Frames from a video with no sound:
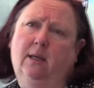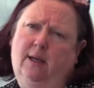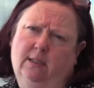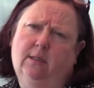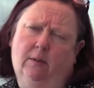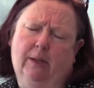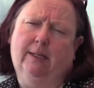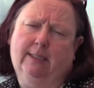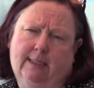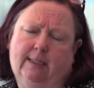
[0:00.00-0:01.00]
that it's
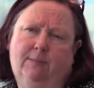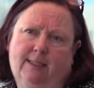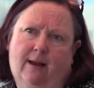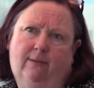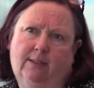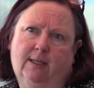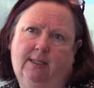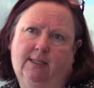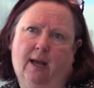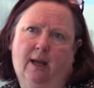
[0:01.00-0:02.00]
communities themselves that
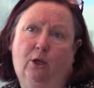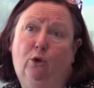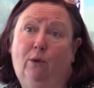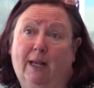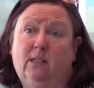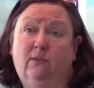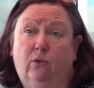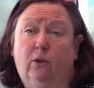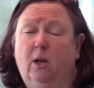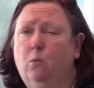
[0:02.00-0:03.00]
decide who gets the
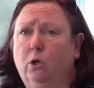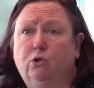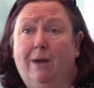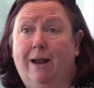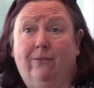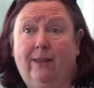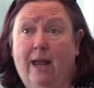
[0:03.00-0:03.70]
funding and what's right